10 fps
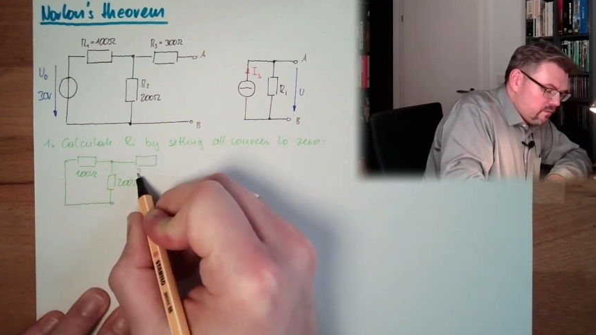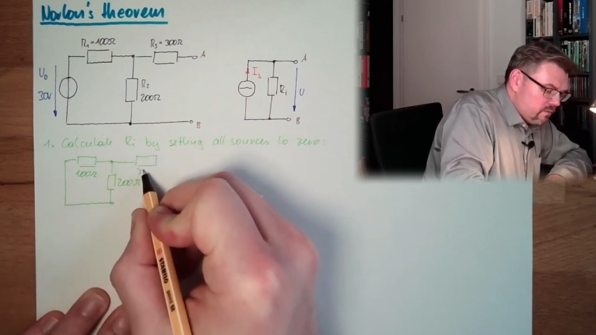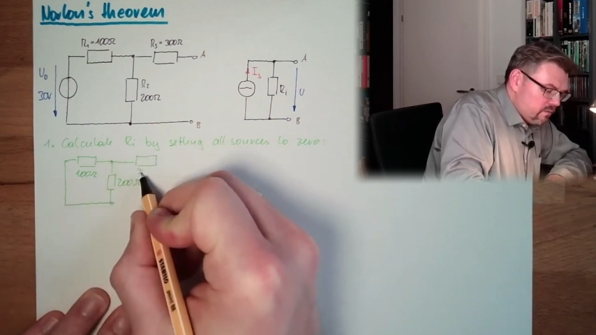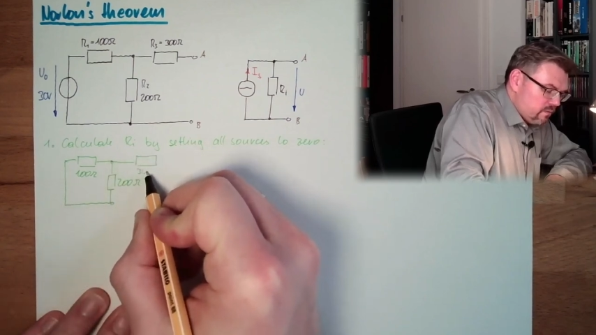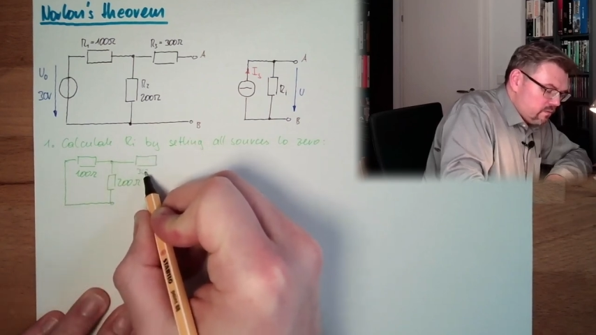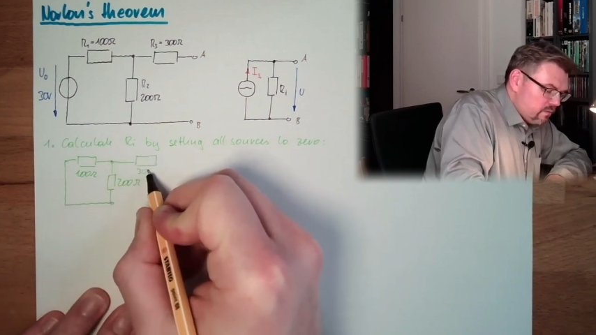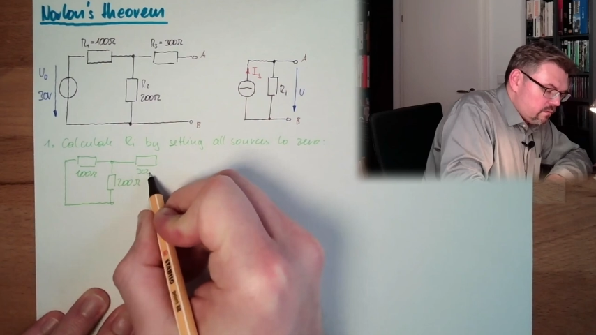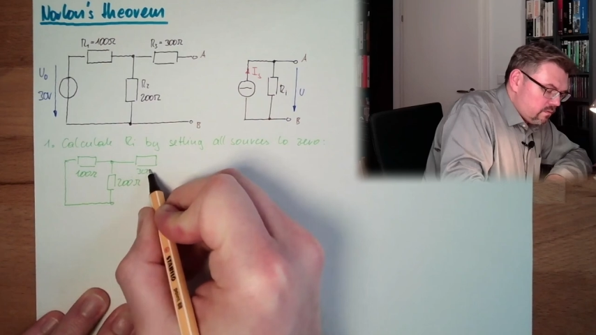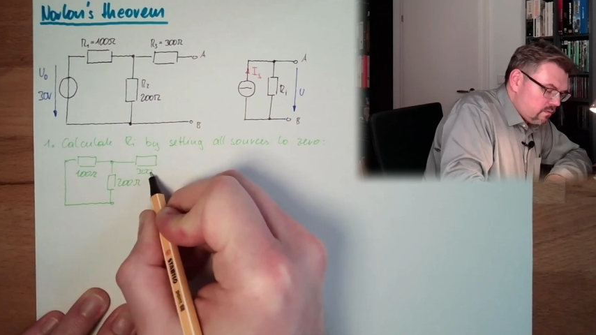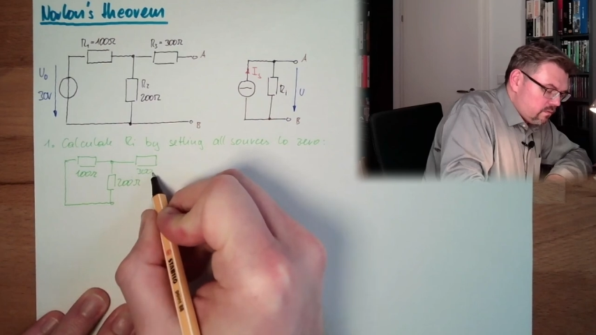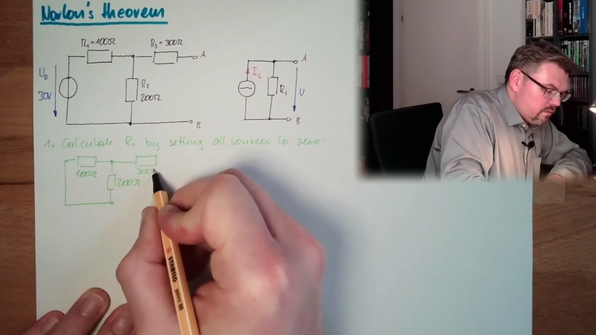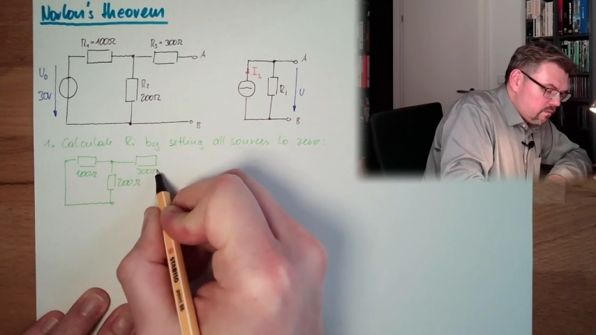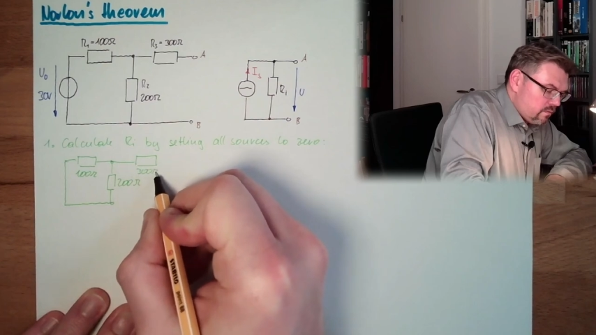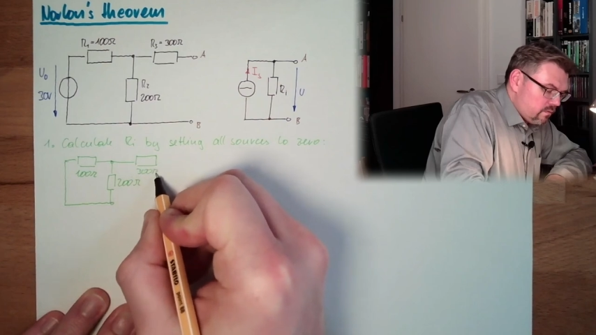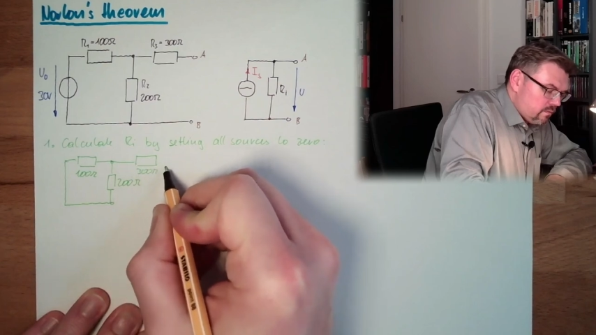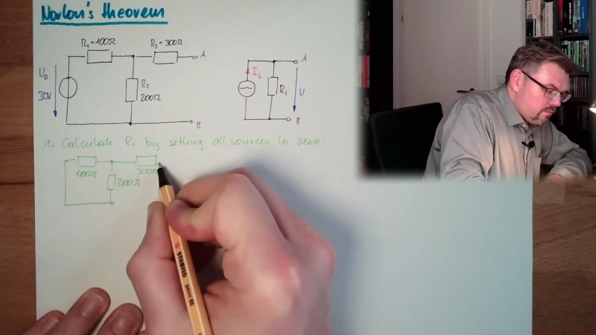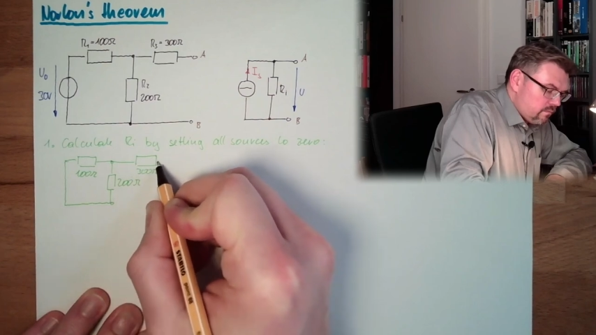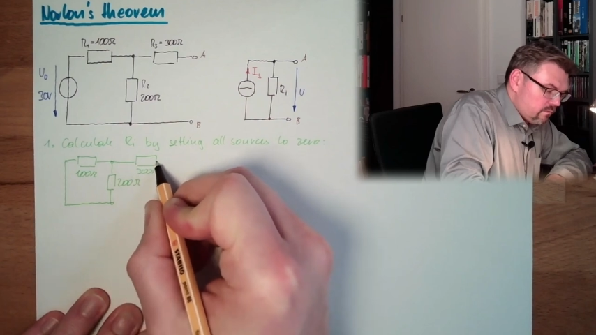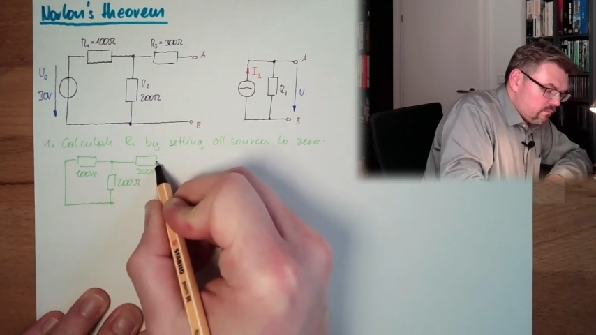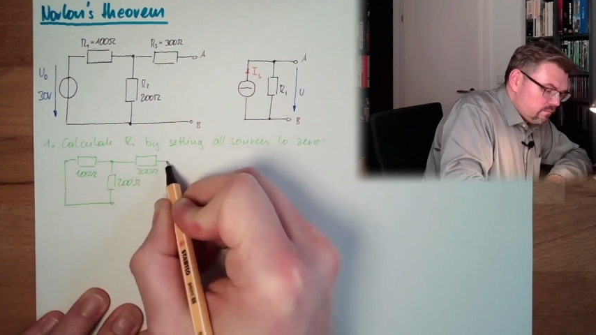
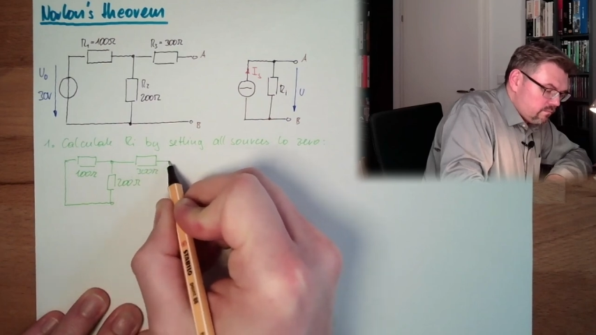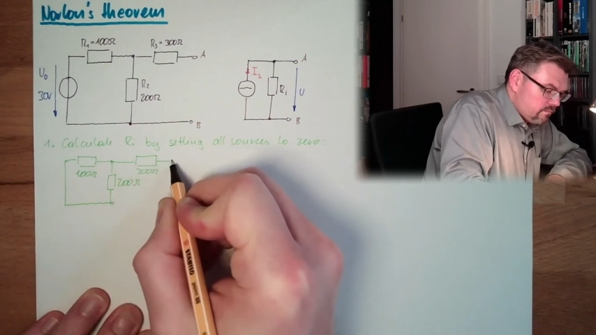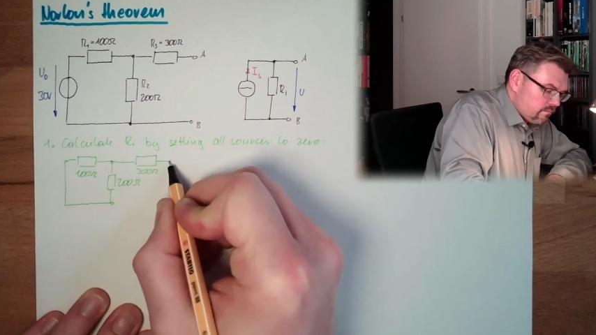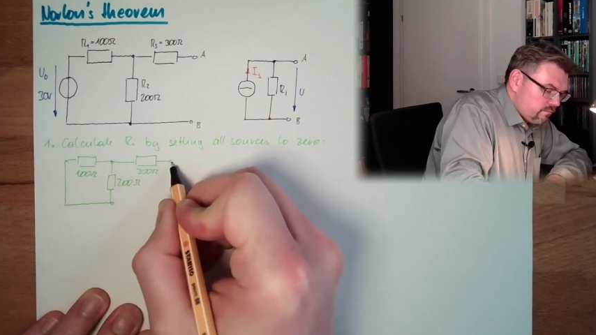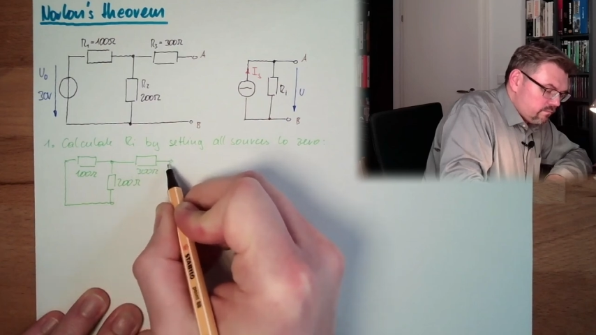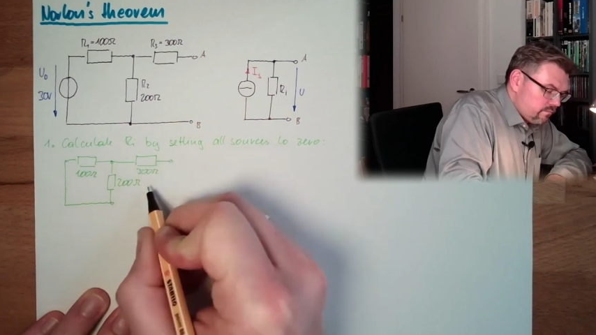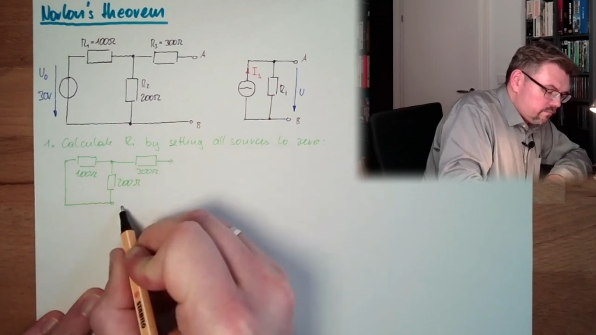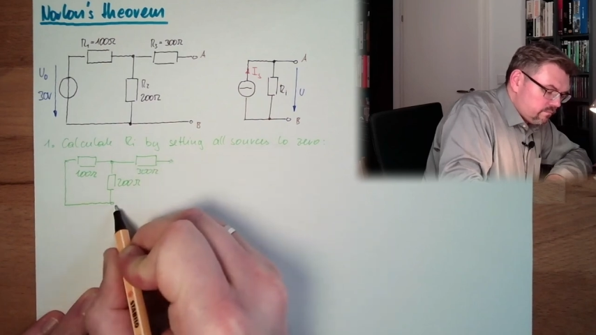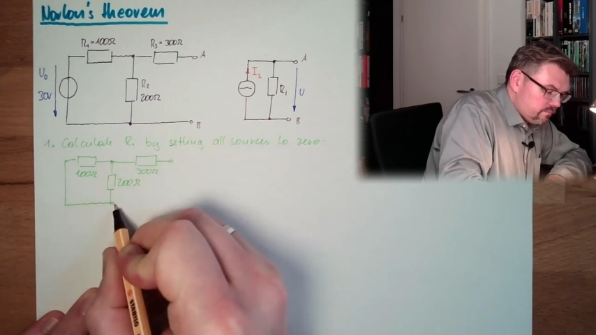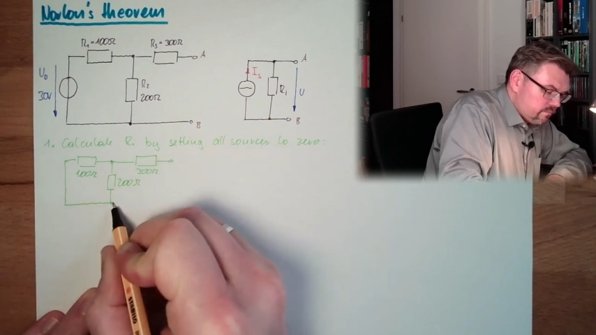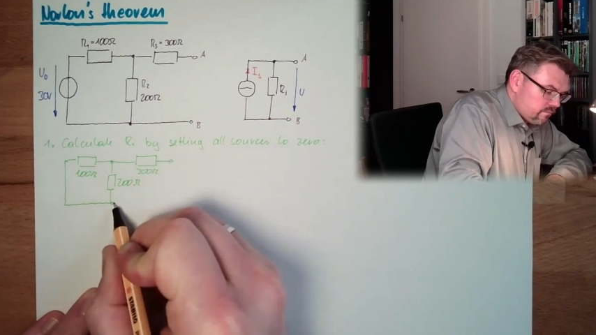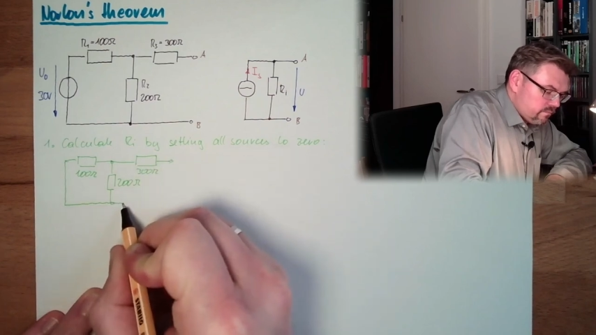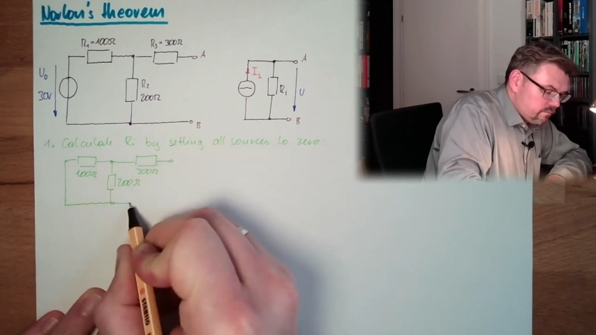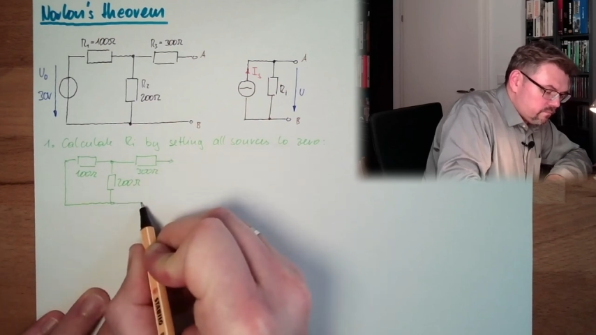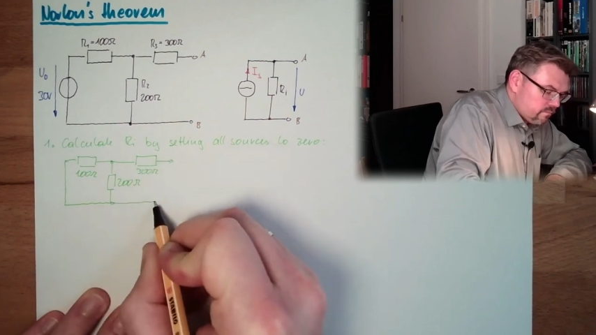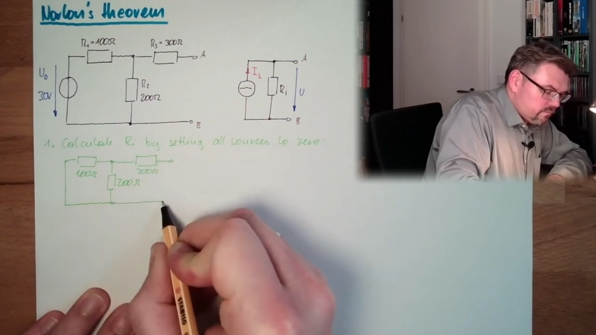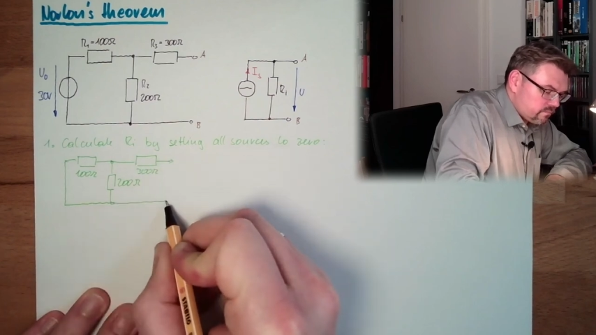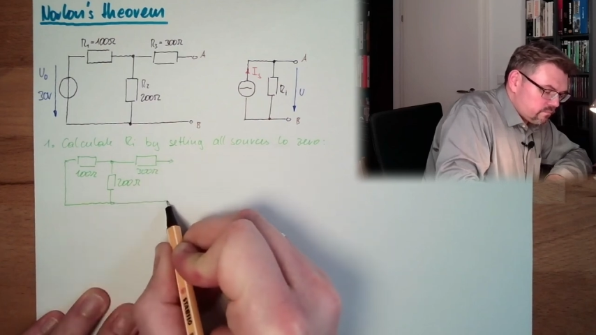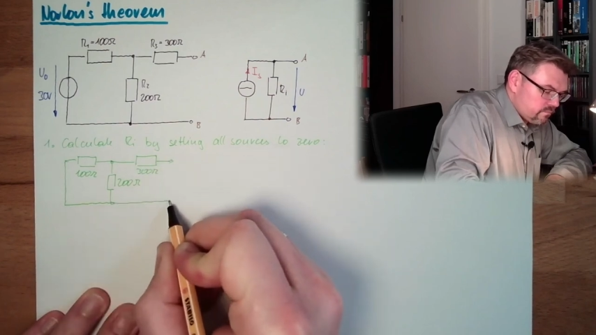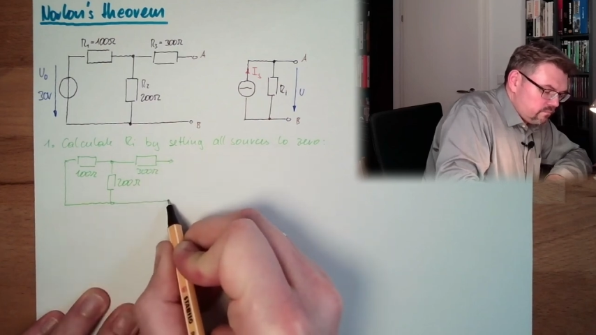
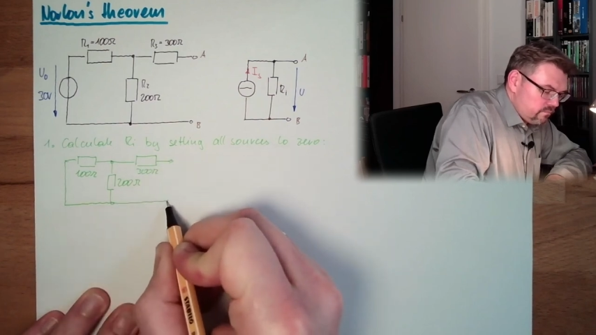(silence)